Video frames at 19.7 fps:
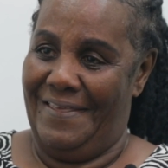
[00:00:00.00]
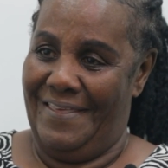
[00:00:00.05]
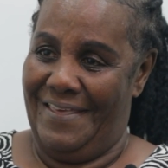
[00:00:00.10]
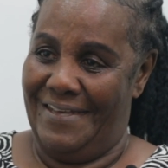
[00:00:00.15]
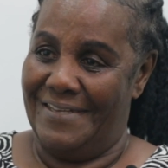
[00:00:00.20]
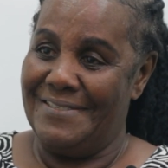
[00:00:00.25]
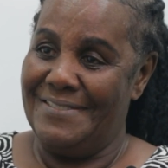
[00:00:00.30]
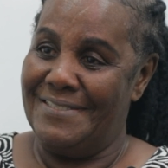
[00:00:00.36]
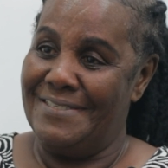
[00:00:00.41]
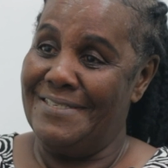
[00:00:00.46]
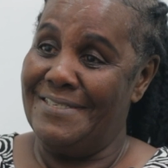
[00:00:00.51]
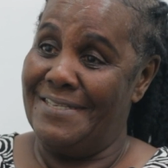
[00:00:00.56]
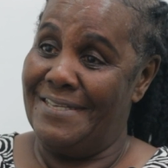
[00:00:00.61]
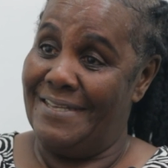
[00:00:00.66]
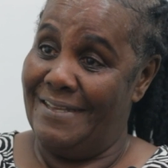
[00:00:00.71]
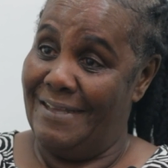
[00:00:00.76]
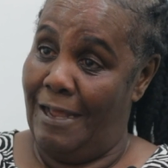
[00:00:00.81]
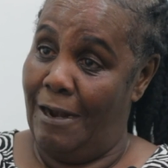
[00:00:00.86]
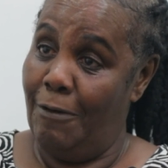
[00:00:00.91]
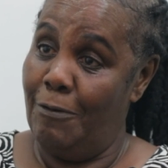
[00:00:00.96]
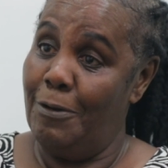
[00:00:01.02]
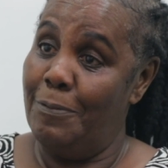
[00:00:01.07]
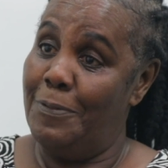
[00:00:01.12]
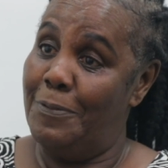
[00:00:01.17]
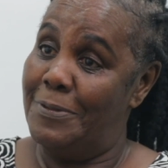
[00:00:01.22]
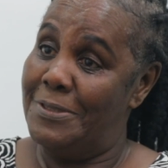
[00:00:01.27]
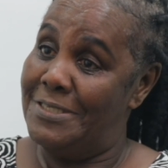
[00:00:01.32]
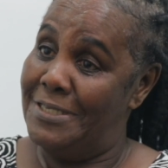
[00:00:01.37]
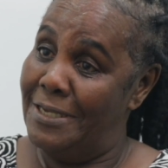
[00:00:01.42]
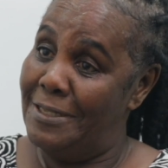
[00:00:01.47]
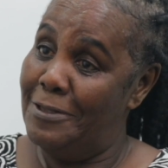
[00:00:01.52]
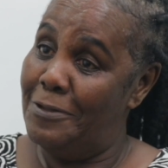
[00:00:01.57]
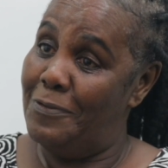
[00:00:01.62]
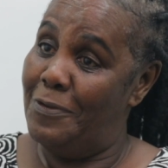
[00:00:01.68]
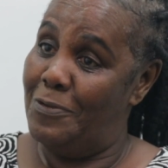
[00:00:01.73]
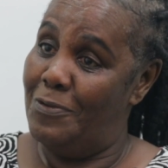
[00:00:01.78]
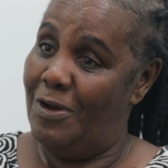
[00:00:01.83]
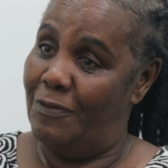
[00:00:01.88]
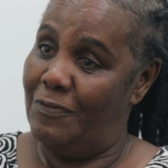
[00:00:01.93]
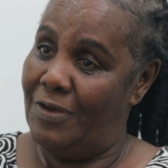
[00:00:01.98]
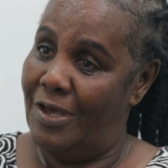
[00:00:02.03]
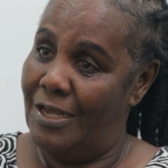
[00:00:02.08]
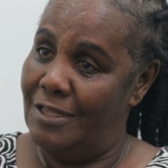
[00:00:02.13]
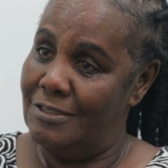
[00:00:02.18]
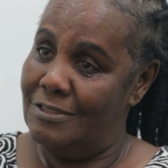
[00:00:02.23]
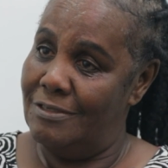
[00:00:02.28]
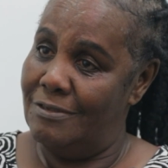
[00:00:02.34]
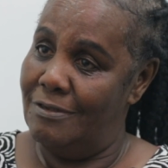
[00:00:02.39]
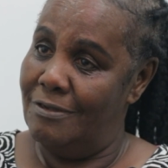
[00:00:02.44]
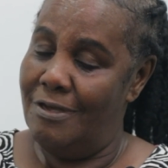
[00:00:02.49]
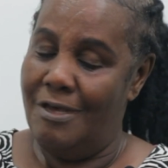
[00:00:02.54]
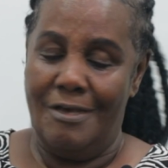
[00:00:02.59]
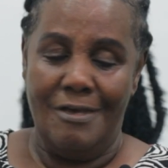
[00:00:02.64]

Yes, a lot of people think that when you have cancer